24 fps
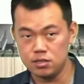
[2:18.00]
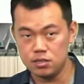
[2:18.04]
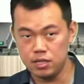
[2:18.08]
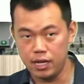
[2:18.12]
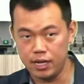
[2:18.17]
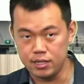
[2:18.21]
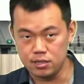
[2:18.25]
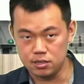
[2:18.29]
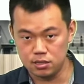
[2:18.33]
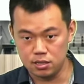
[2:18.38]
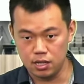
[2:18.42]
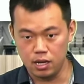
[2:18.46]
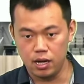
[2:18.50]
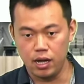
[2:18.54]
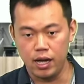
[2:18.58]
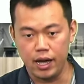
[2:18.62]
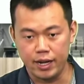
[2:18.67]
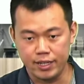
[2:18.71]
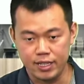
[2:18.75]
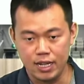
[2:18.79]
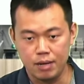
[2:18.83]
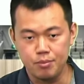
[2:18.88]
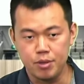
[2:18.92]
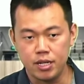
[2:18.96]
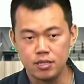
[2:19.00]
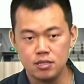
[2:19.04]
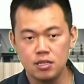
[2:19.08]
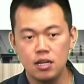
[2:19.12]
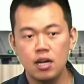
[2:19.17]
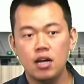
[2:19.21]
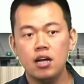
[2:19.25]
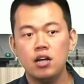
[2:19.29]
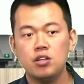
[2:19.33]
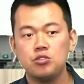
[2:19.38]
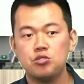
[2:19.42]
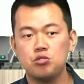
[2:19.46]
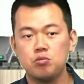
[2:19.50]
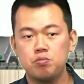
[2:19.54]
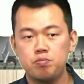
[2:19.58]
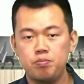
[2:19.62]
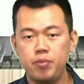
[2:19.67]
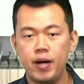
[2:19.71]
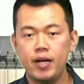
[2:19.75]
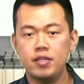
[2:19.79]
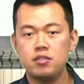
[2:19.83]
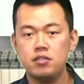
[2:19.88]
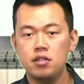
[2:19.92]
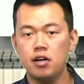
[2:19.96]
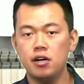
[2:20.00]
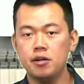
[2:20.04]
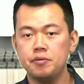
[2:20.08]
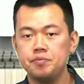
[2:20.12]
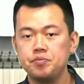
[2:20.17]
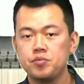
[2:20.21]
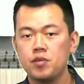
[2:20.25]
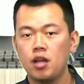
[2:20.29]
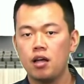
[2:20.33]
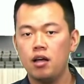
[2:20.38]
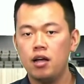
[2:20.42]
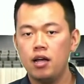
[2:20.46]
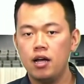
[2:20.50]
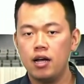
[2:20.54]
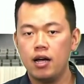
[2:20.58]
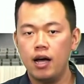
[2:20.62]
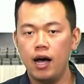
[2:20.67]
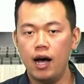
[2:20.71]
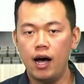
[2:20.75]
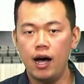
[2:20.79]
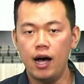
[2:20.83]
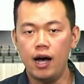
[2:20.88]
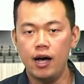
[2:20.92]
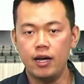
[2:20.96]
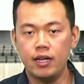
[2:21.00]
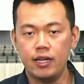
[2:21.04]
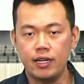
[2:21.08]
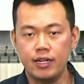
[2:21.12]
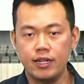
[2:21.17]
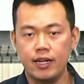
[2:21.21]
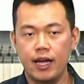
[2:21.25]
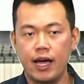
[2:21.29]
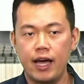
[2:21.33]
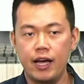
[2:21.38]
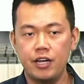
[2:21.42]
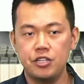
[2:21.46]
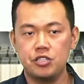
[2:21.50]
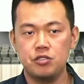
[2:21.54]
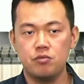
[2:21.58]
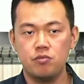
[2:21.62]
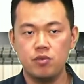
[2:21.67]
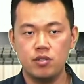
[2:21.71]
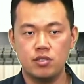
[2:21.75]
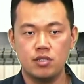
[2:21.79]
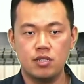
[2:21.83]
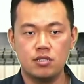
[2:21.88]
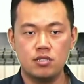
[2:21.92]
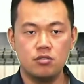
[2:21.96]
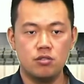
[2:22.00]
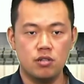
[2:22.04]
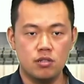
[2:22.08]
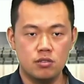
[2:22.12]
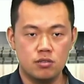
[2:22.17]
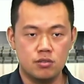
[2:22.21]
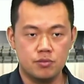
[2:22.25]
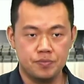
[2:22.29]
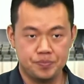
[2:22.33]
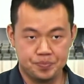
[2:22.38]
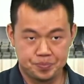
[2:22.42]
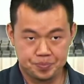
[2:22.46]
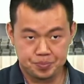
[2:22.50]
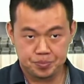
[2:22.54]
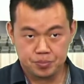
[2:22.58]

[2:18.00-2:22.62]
as academics to better engage with the students.